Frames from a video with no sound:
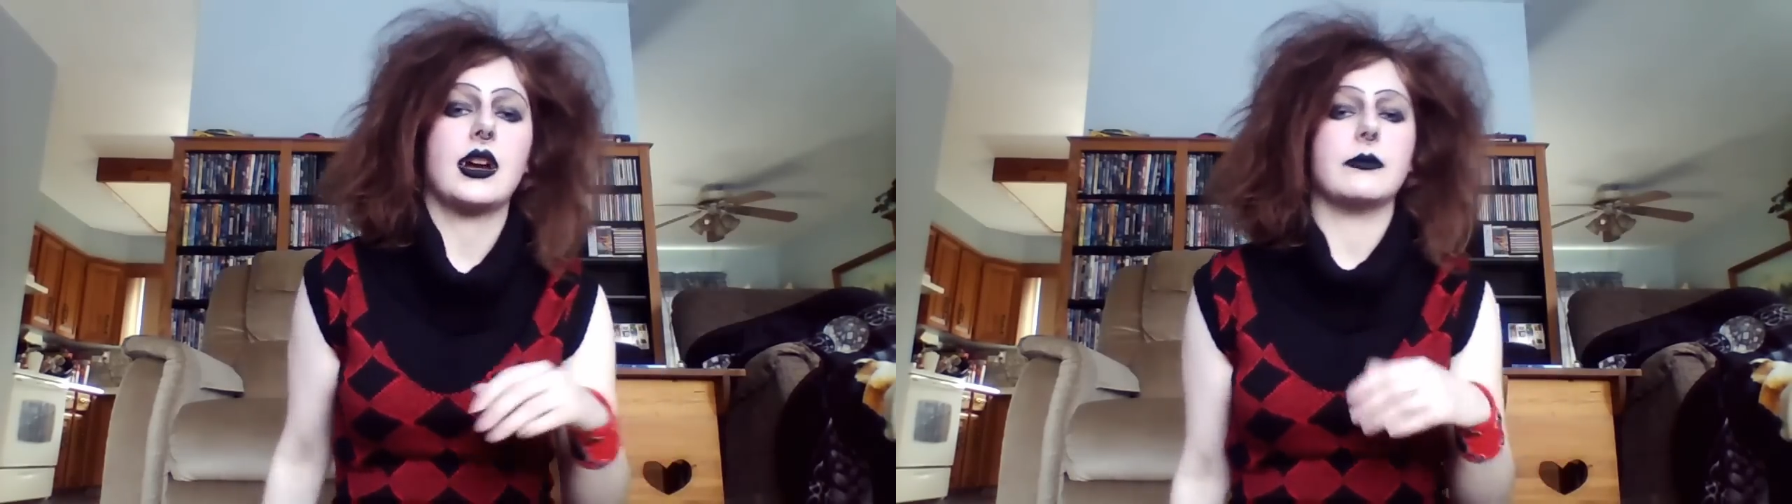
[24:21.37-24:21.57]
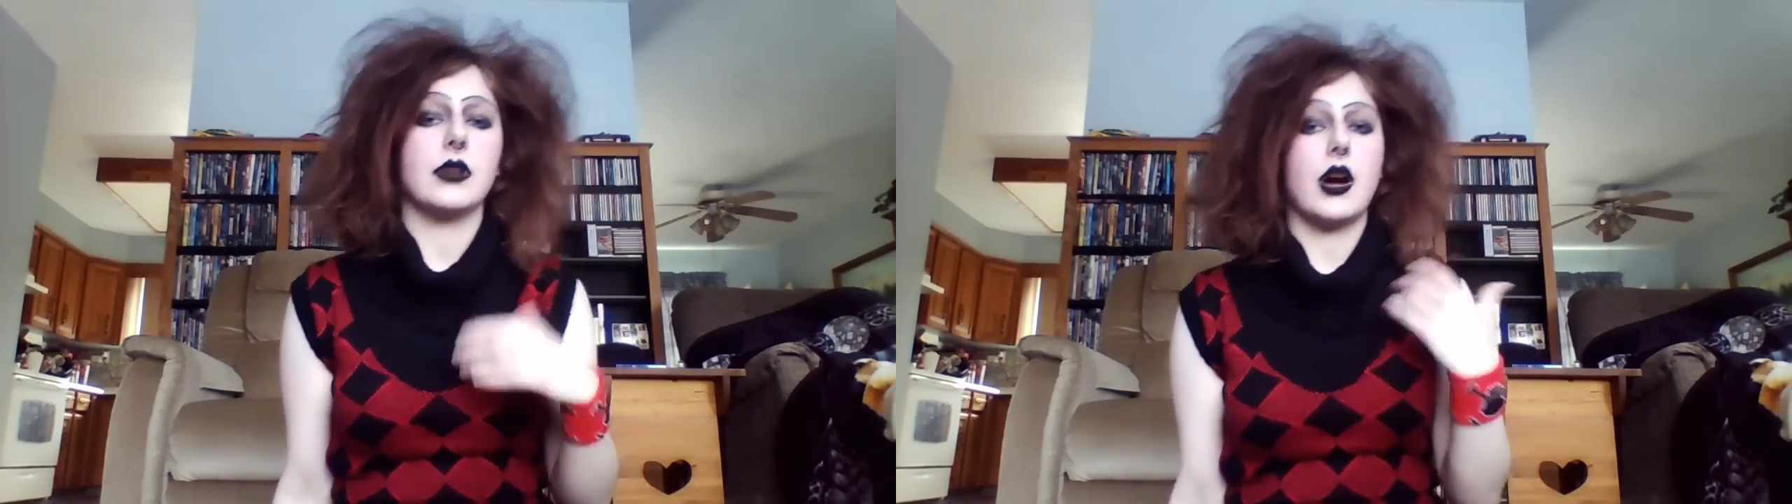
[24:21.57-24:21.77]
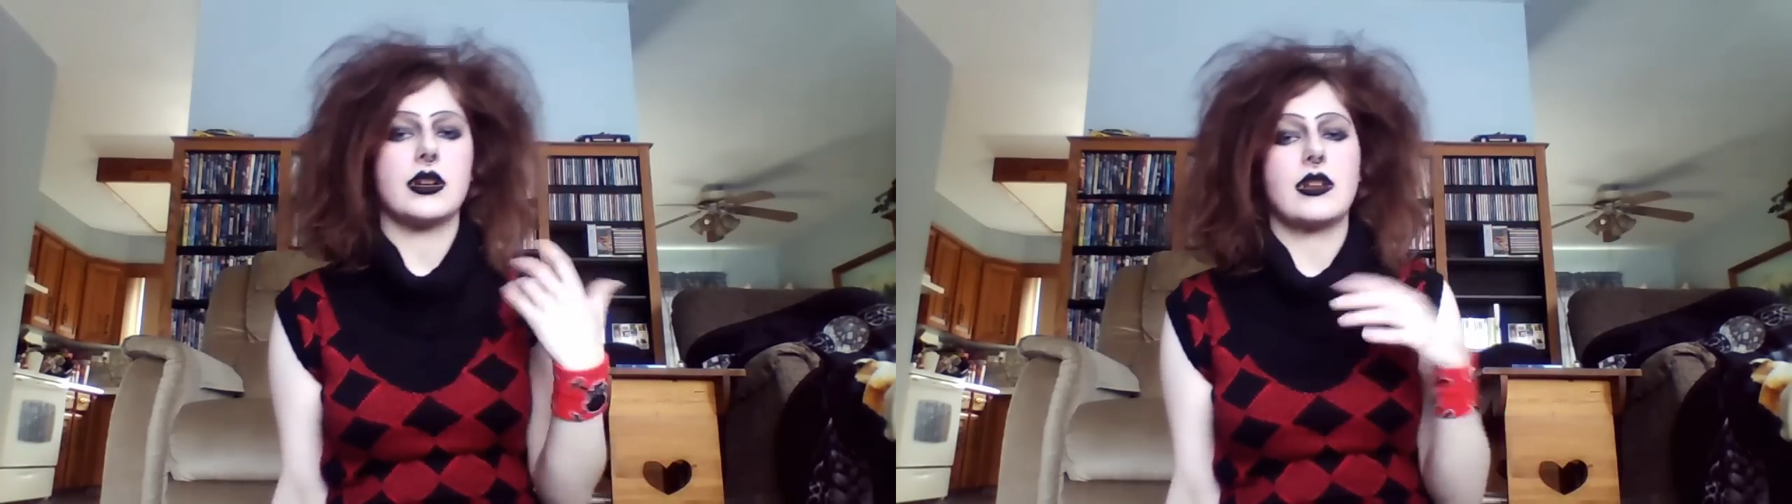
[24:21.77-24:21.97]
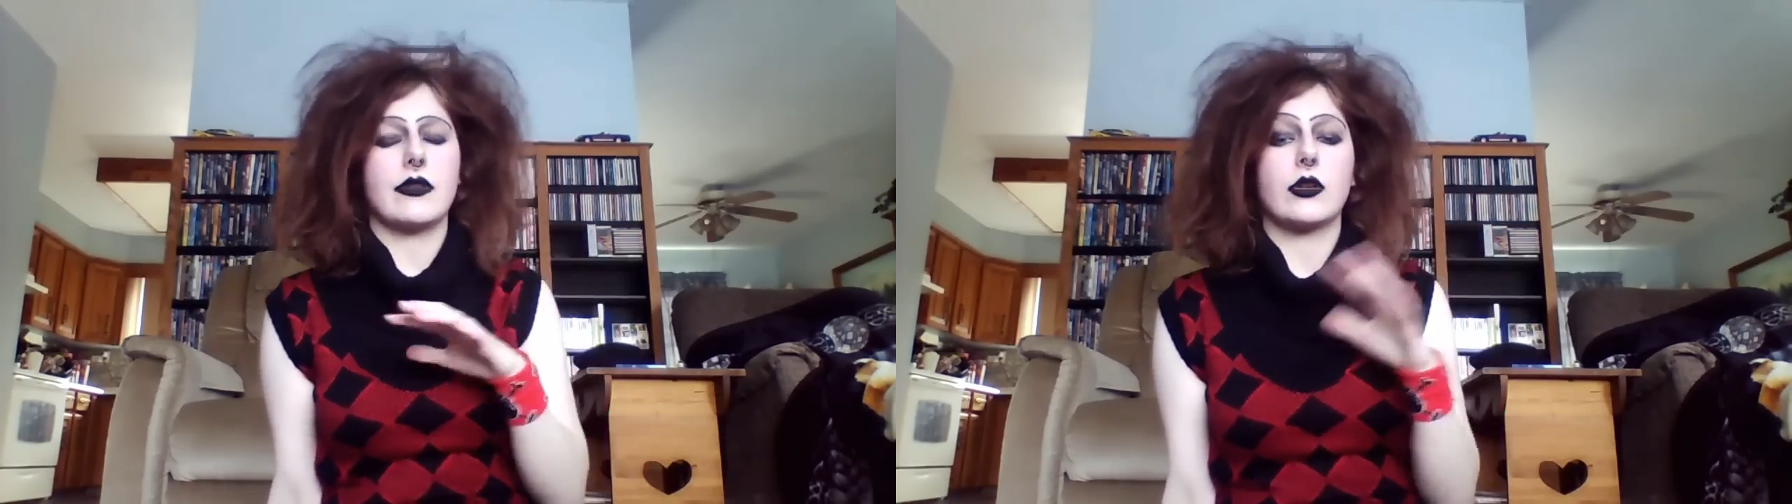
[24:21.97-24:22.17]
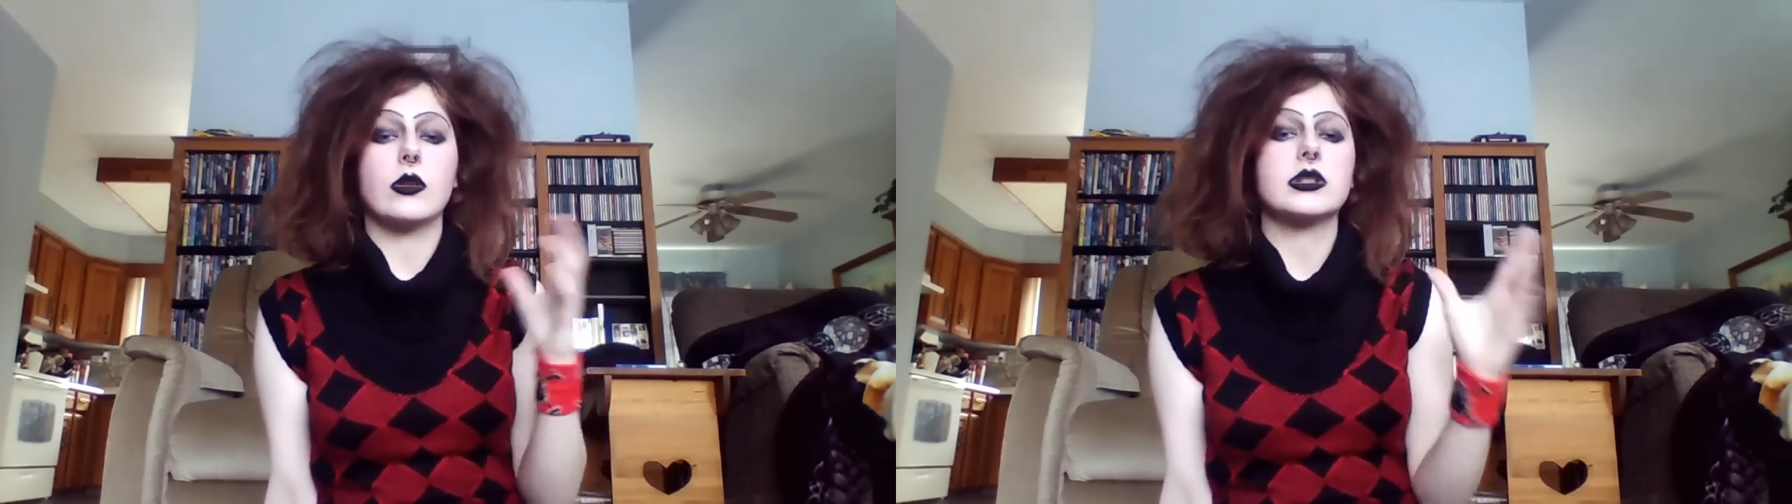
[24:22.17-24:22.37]
I'm not
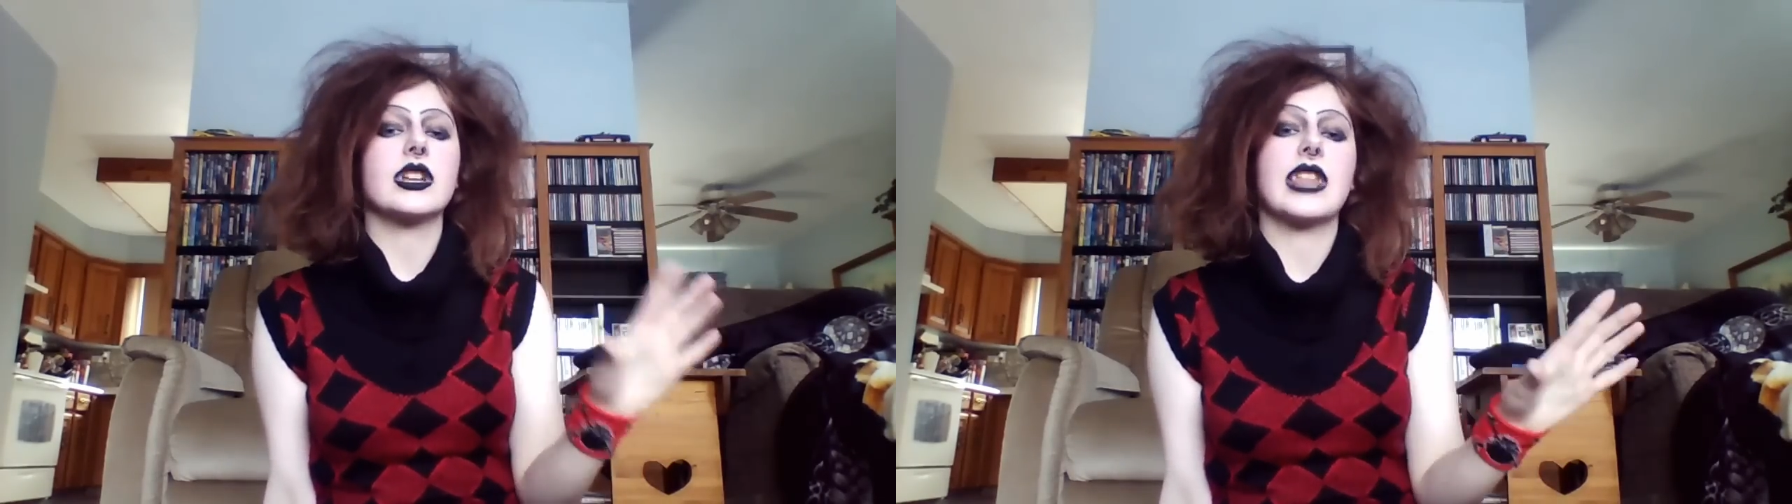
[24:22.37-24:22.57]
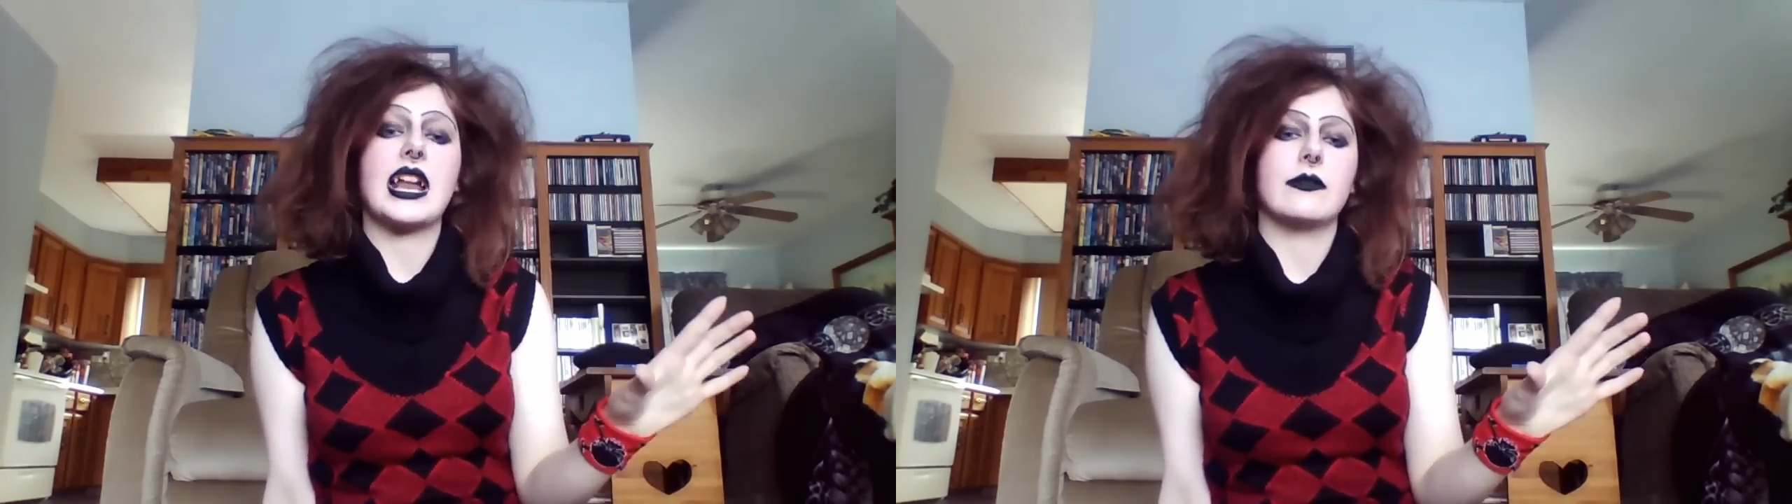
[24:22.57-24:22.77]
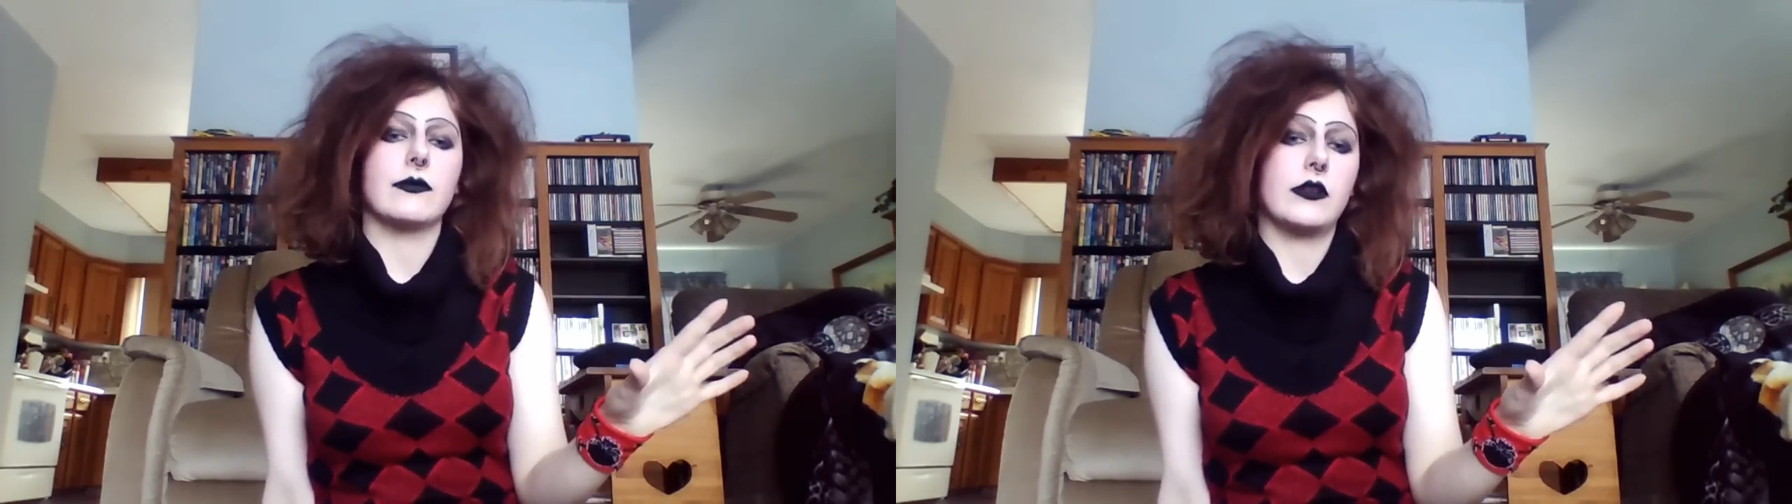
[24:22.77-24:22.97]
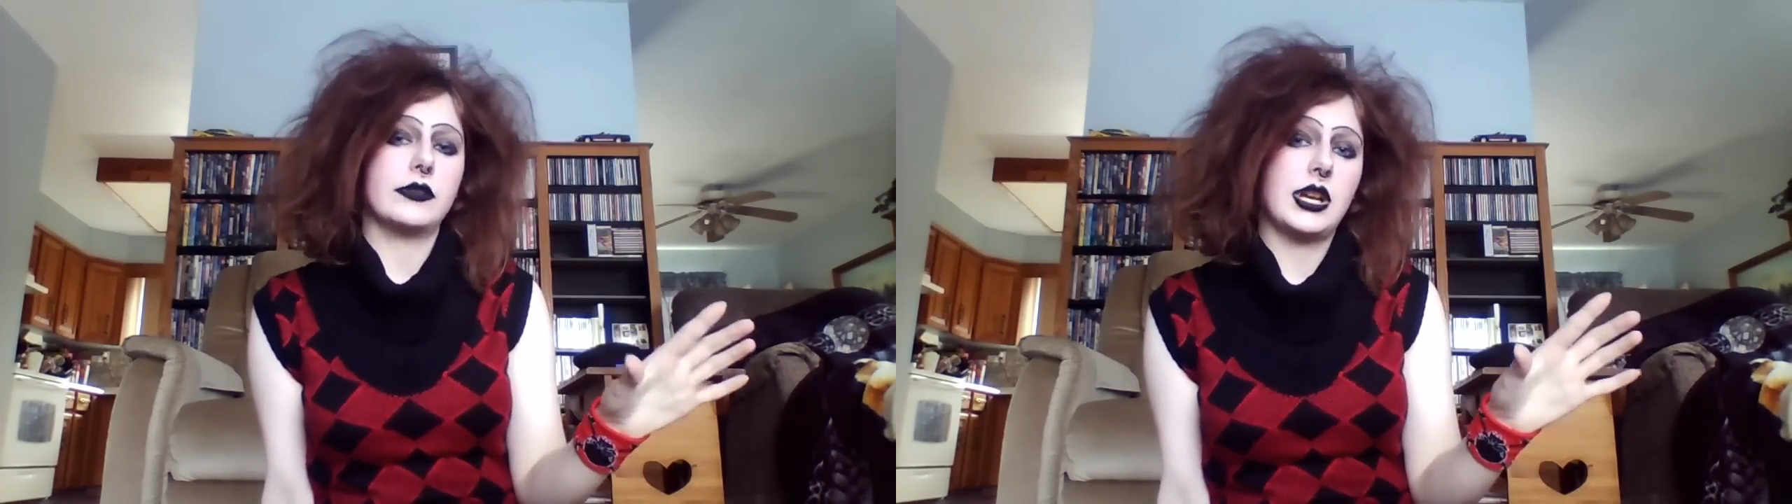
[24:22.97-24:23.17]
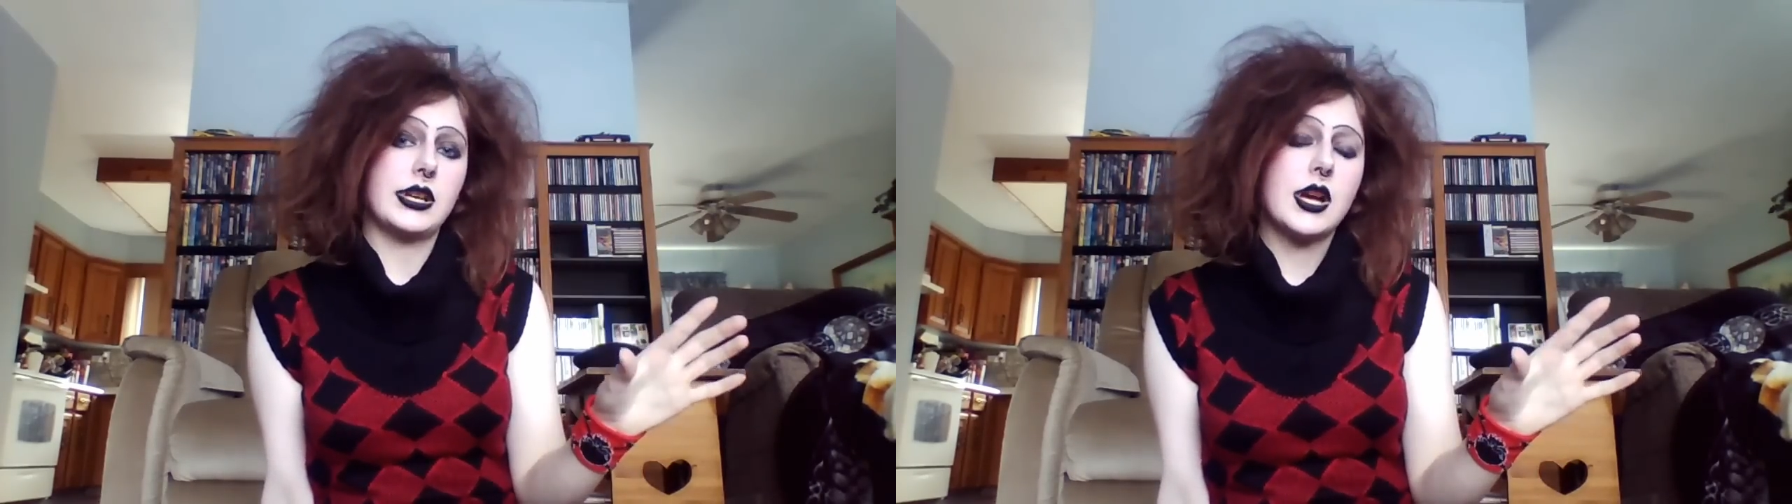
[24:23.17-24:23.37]
even close to that
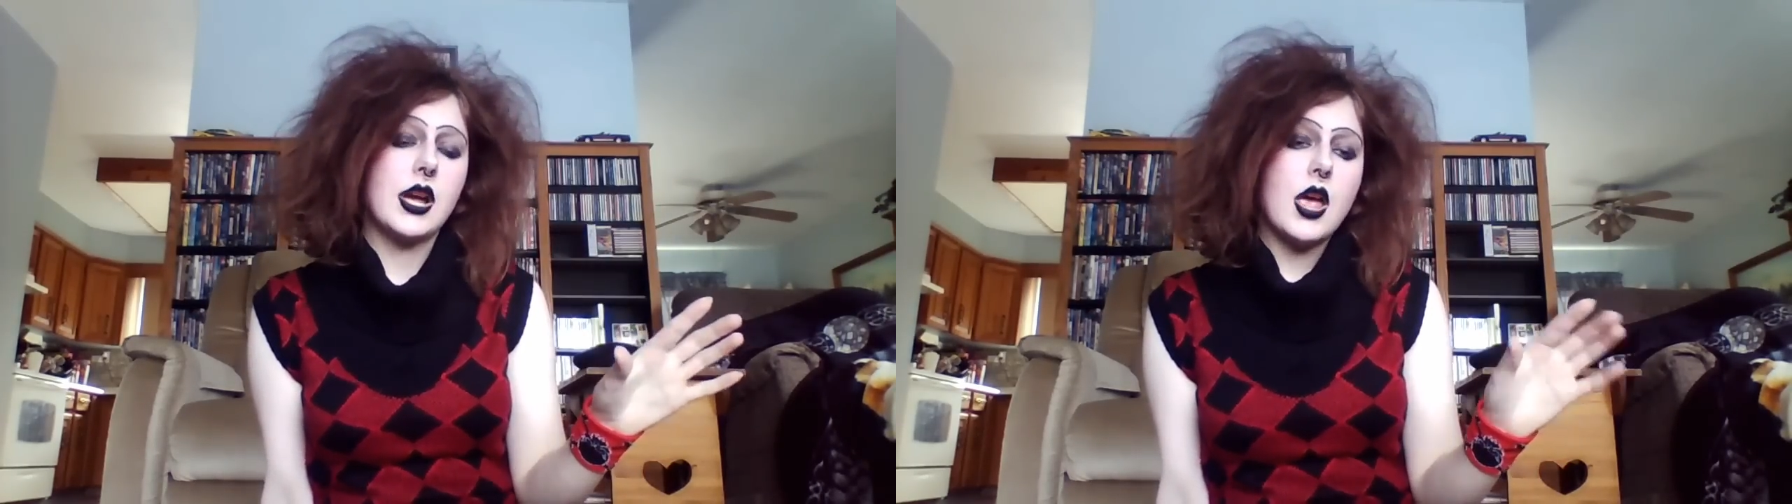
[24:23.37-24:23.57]
involved in it.